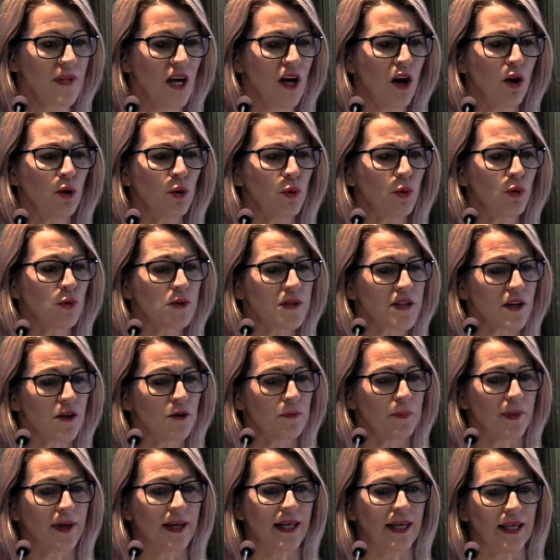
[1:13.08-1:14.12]
I'll
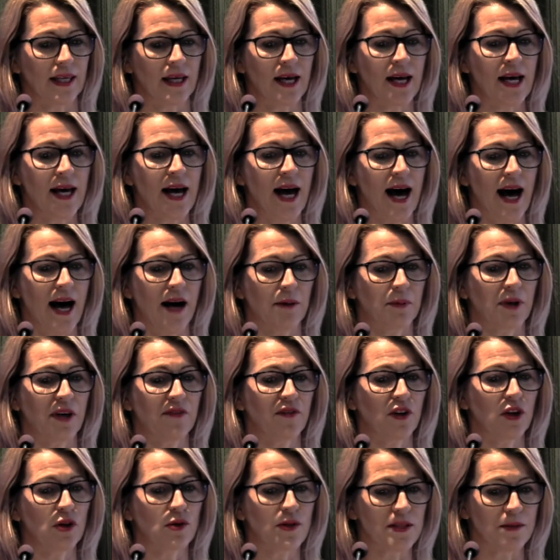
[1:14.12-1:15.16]
also be
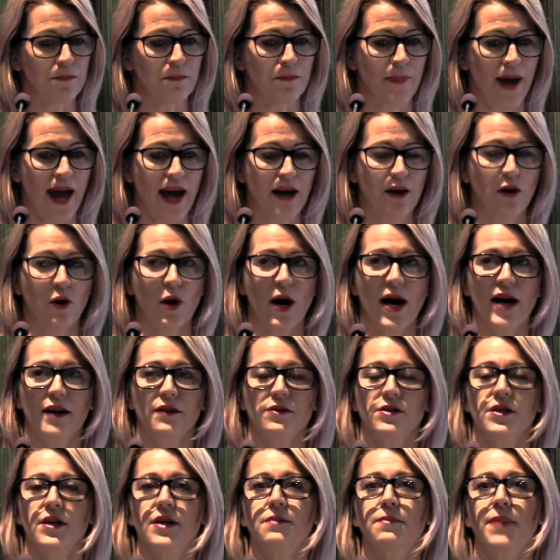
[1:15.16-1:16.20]
giving you some
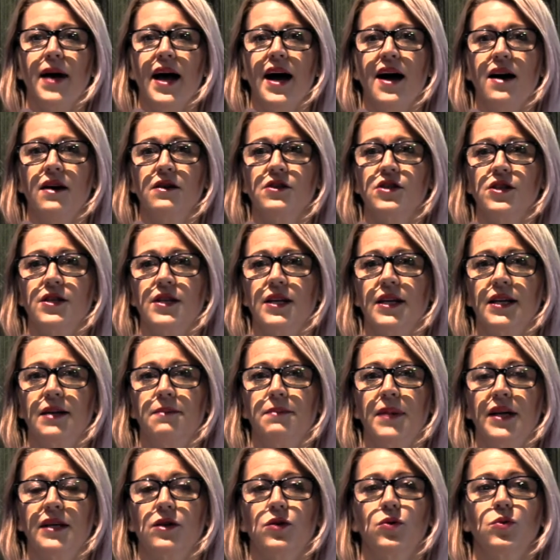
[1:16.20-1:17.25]
background about the
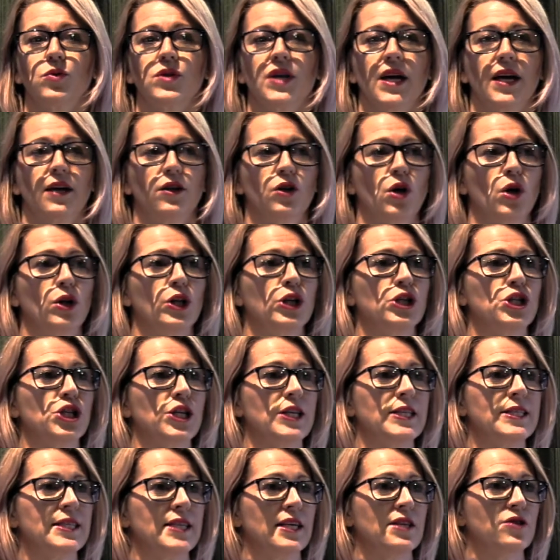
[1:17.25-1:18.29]
Medical
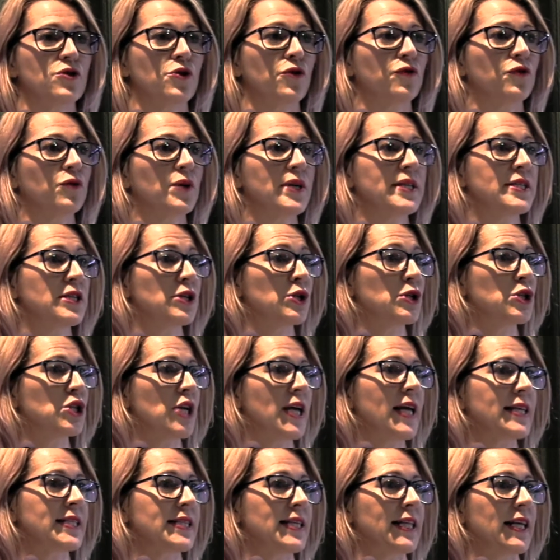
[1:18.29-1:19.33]
Technologies Centre of Research
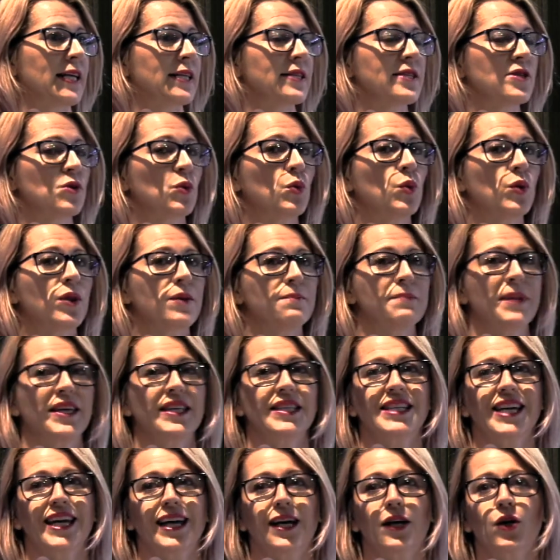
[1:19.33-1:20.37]
Excellence, or the
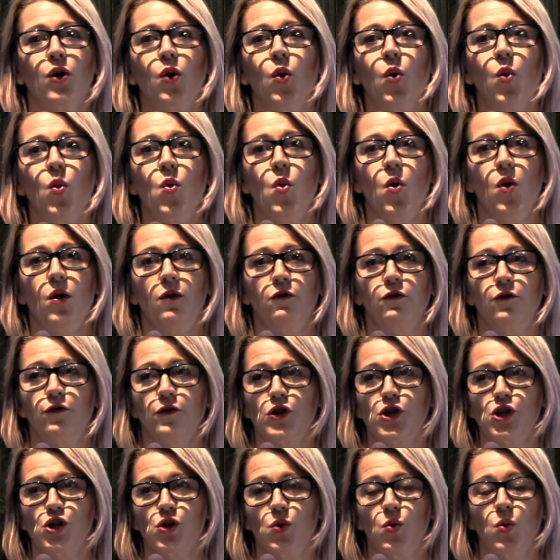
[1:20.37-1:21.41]
MidTech Core for
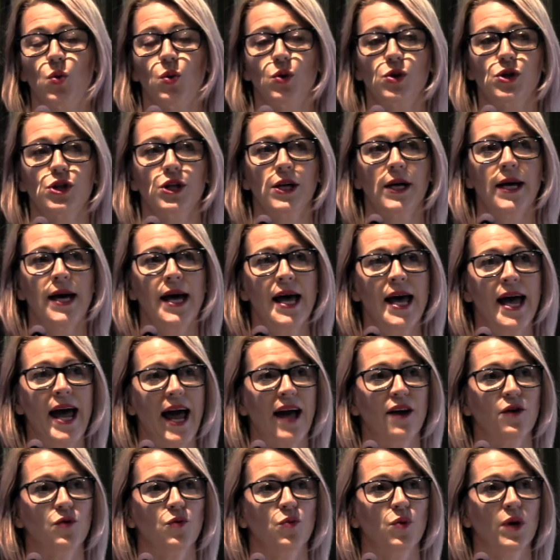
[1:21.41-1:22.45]
short,
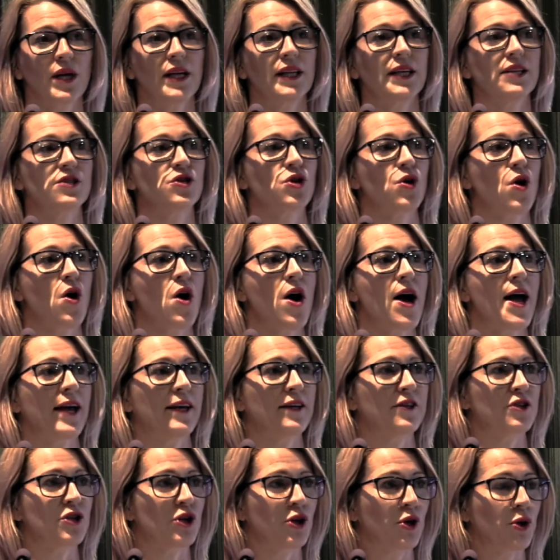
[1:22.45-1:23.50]
and really
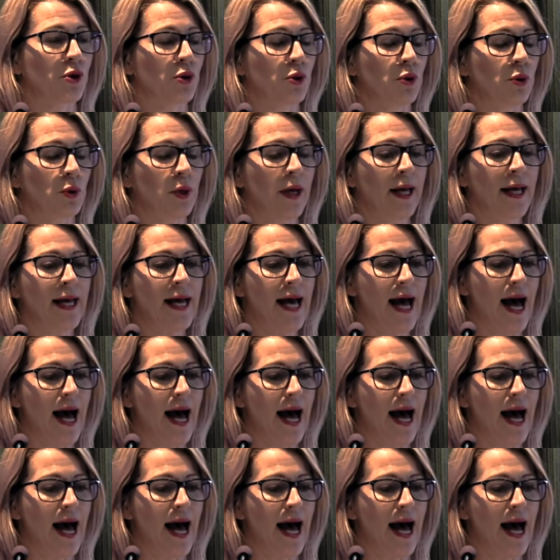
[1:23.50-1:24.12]
trying to